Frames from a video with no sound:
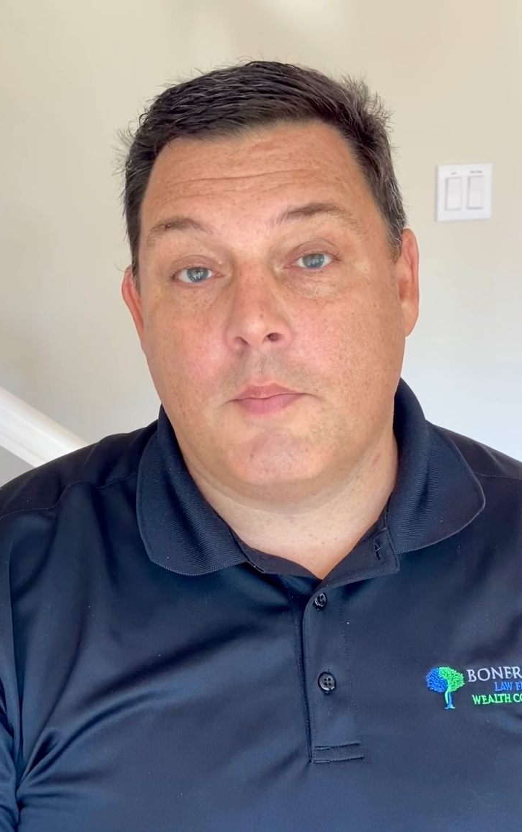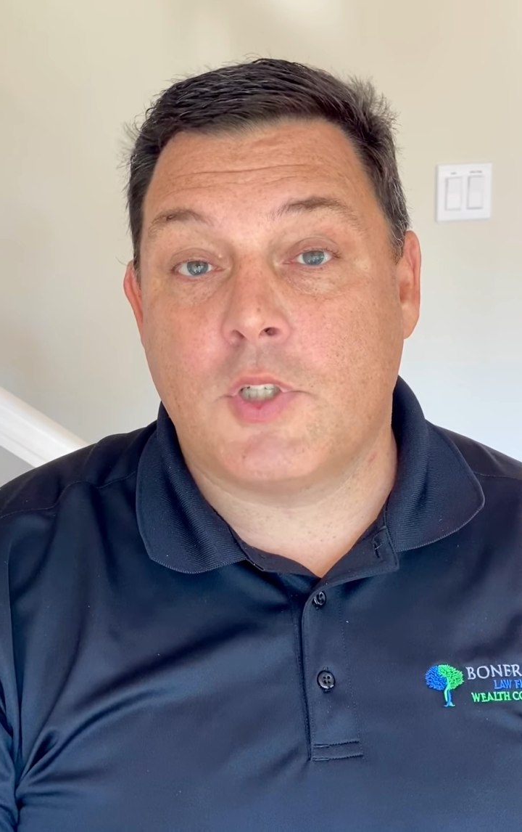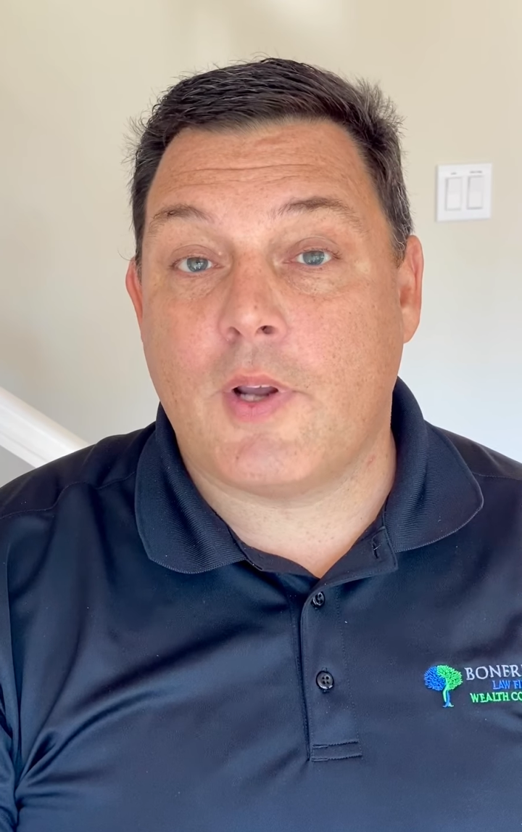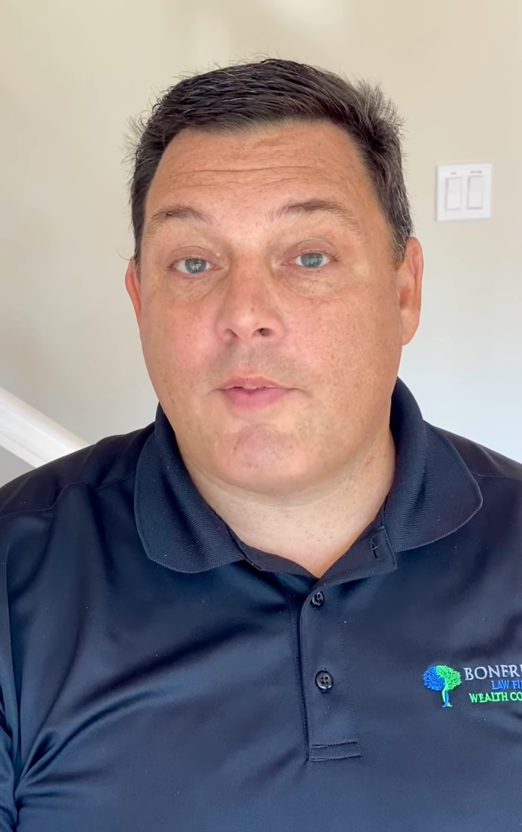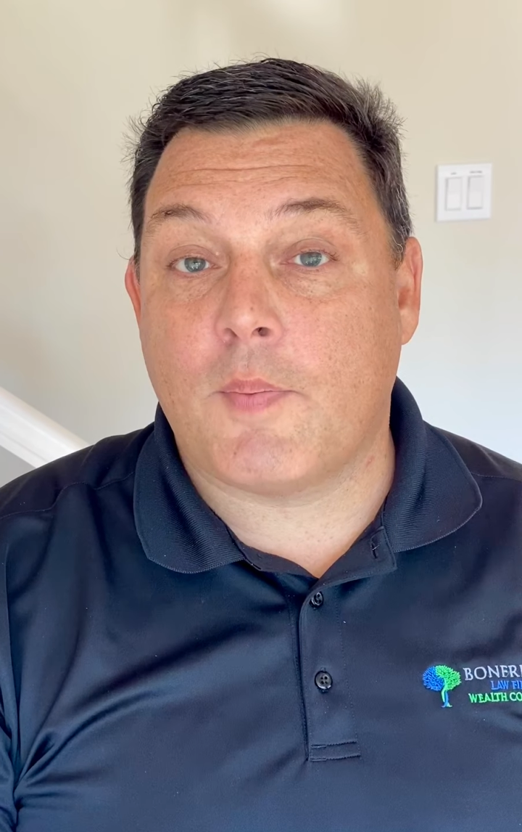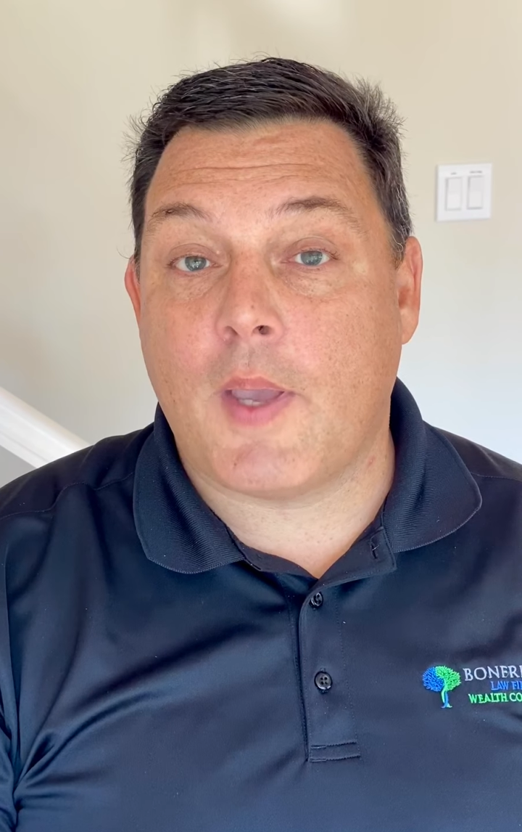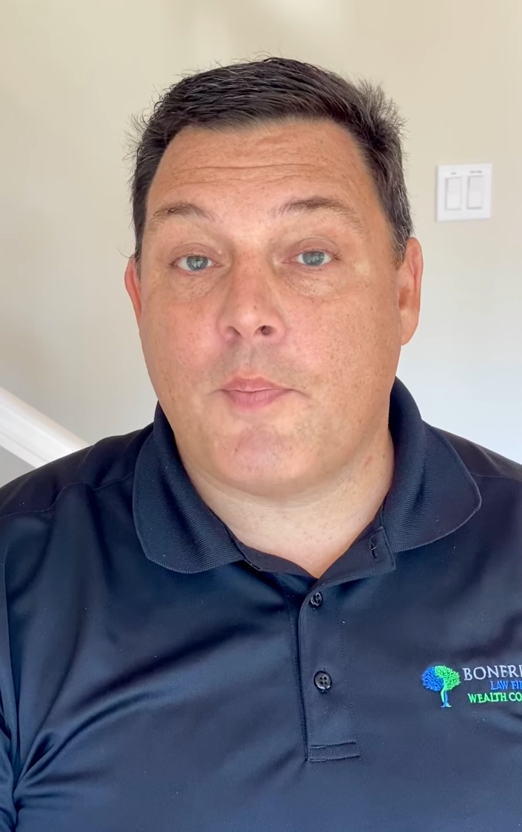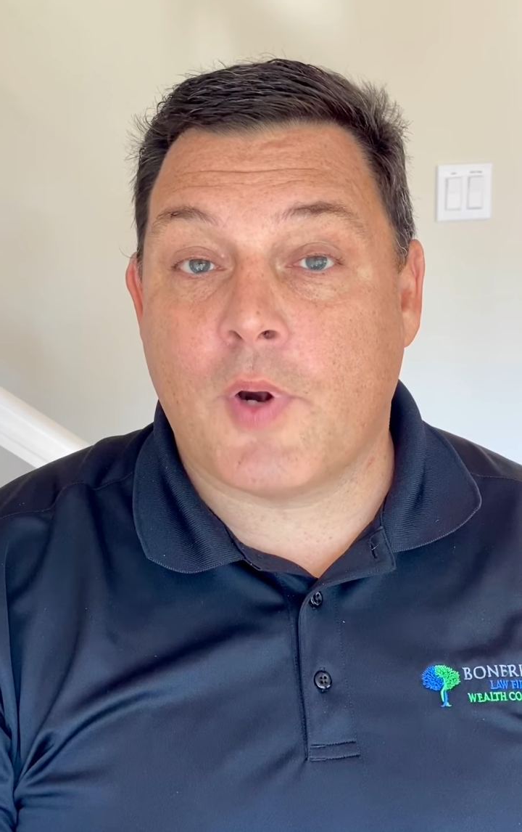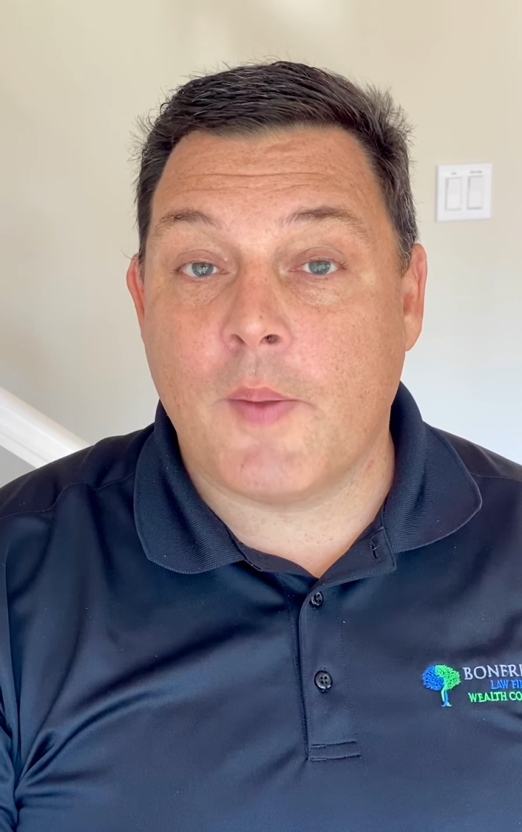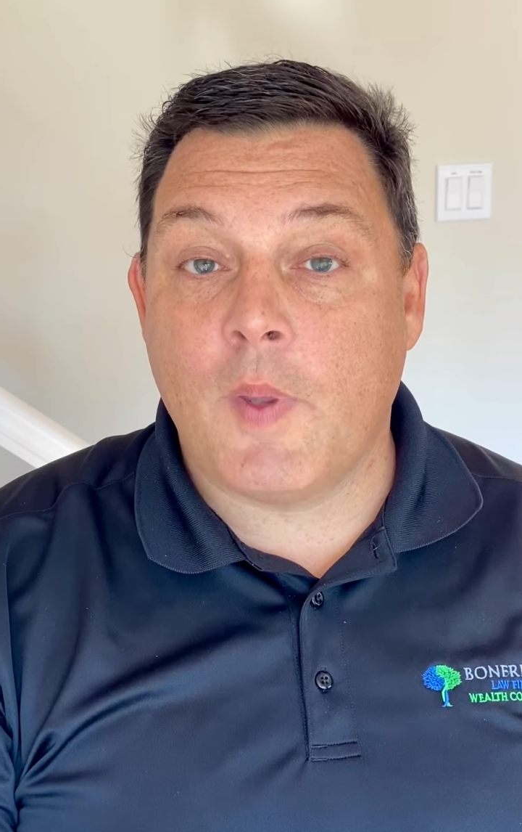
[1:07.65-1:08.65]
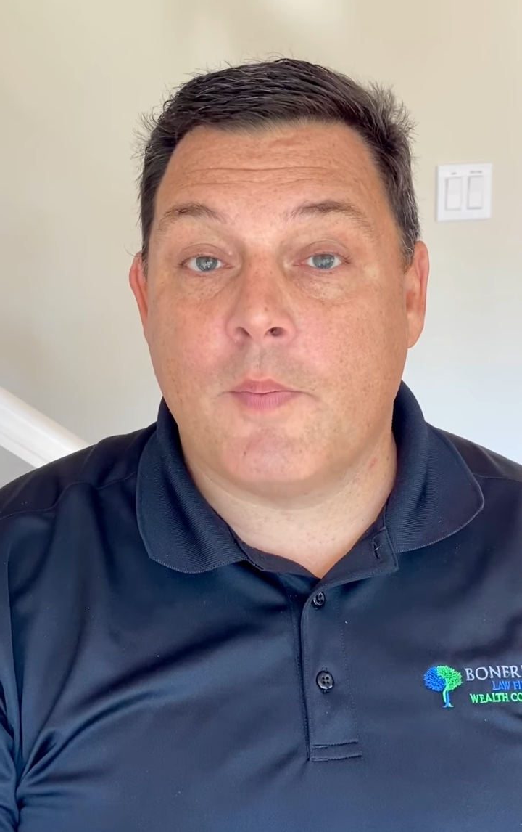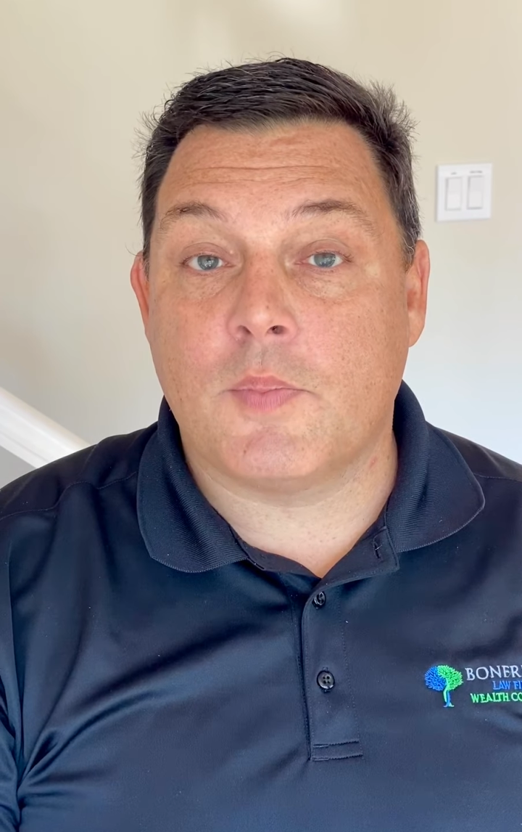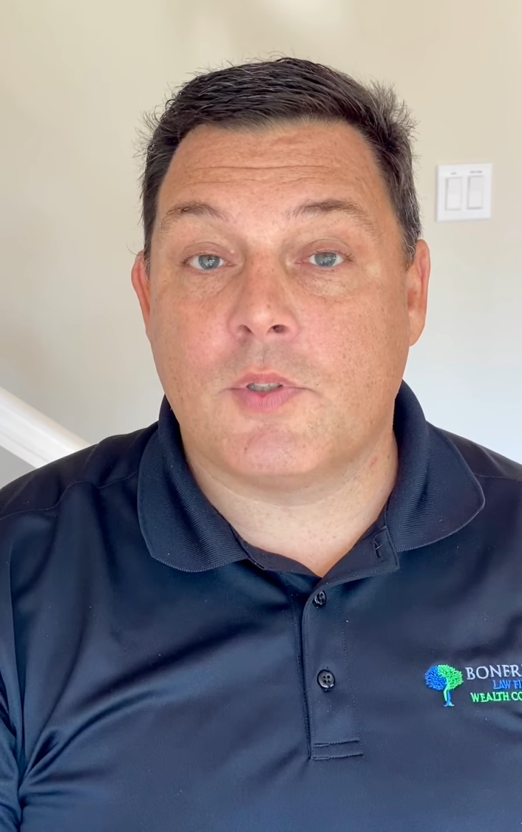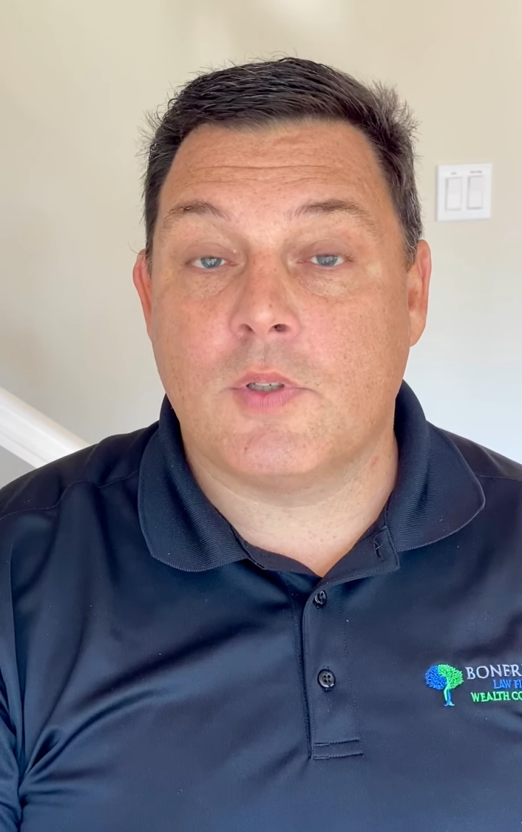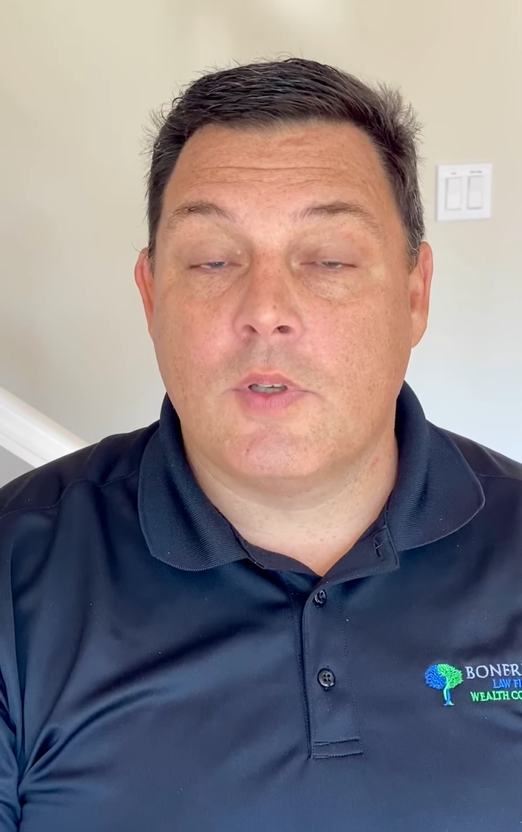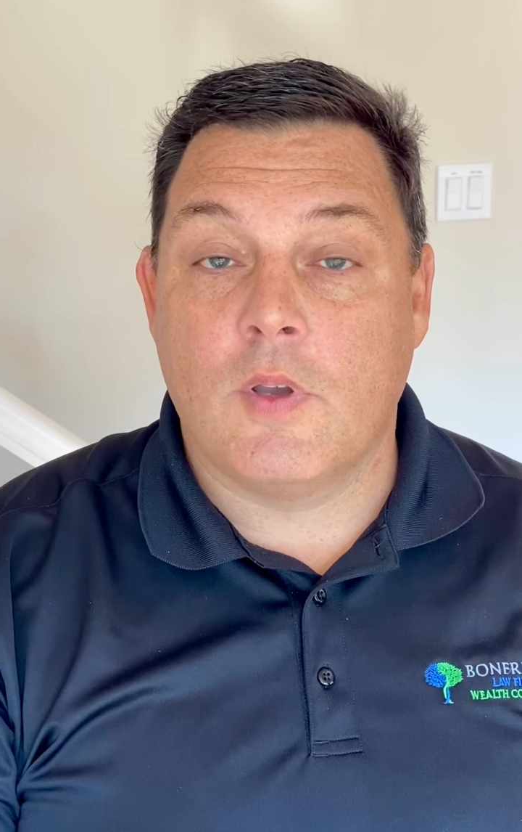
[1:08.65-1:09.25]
But you have to pay premiums